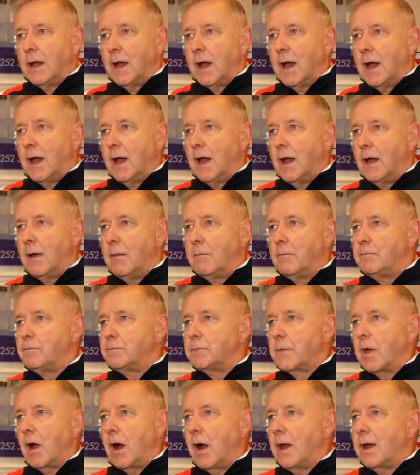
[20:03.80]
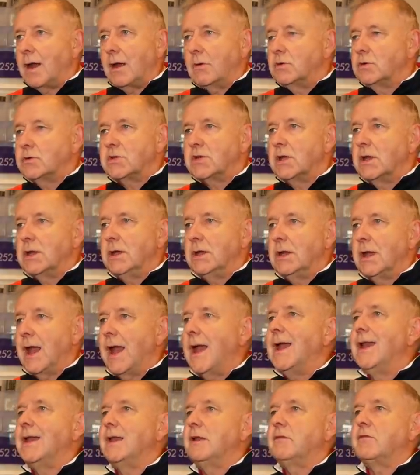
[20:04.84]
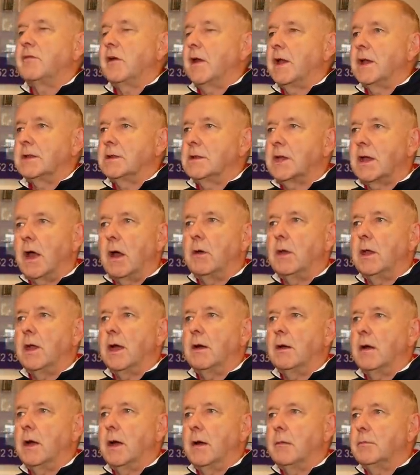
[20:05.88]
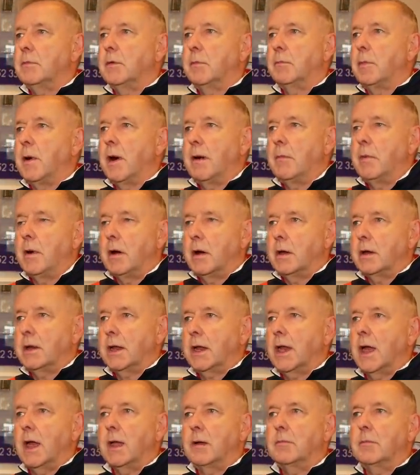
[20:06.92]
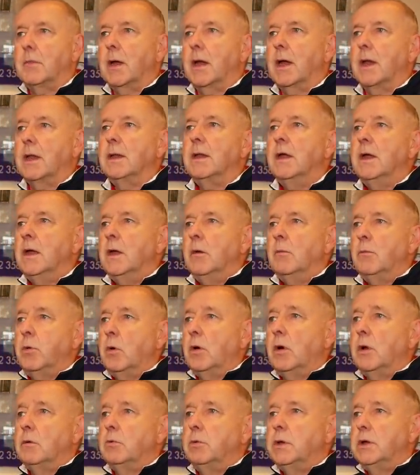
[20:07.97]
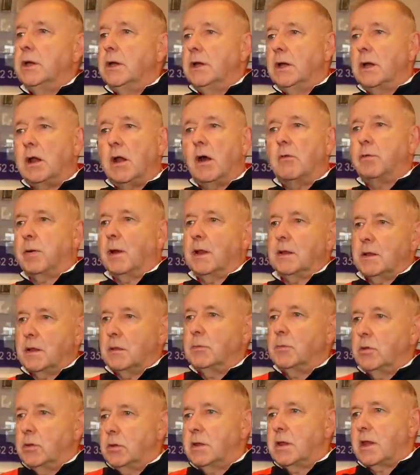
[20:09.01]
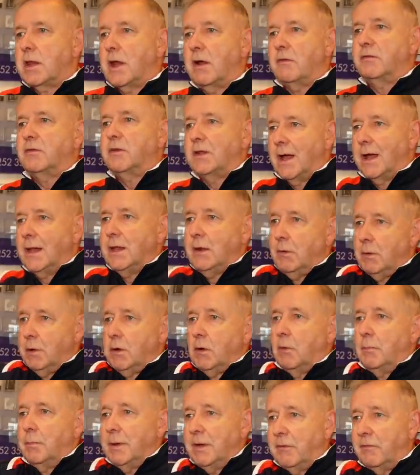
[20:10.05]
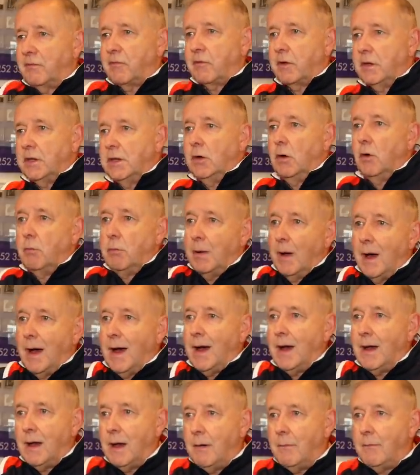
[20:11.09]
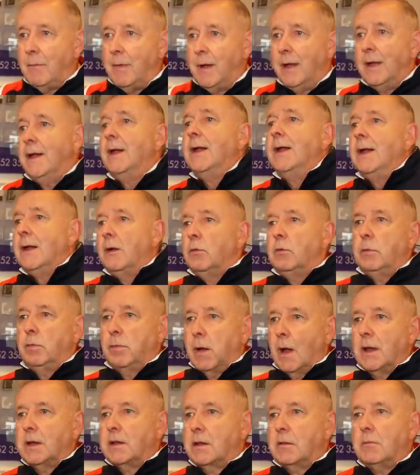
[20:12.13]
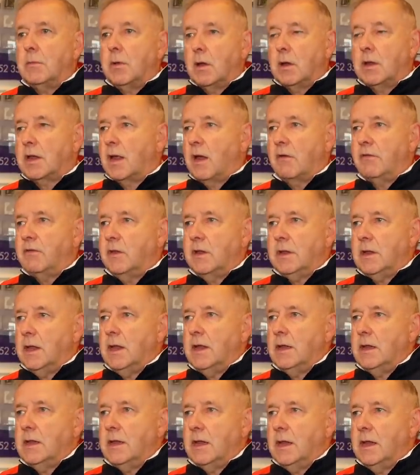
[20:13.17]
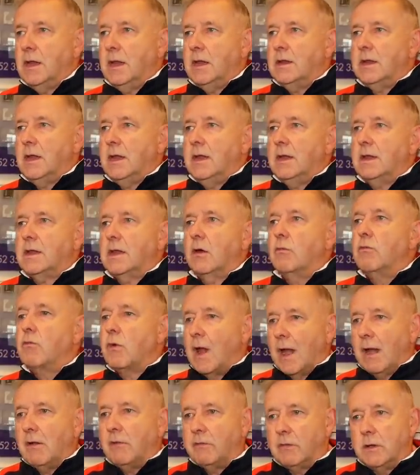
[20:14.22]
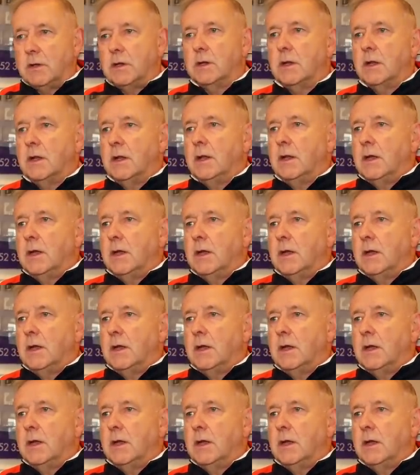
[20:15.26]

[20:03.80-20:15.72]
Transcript: I don't see any fans going up the pub after the game going, boy, we're winning a nice place and good stuff today. Yeah, we got beat 3-0, but we played some nice stuff. It's irrelevant.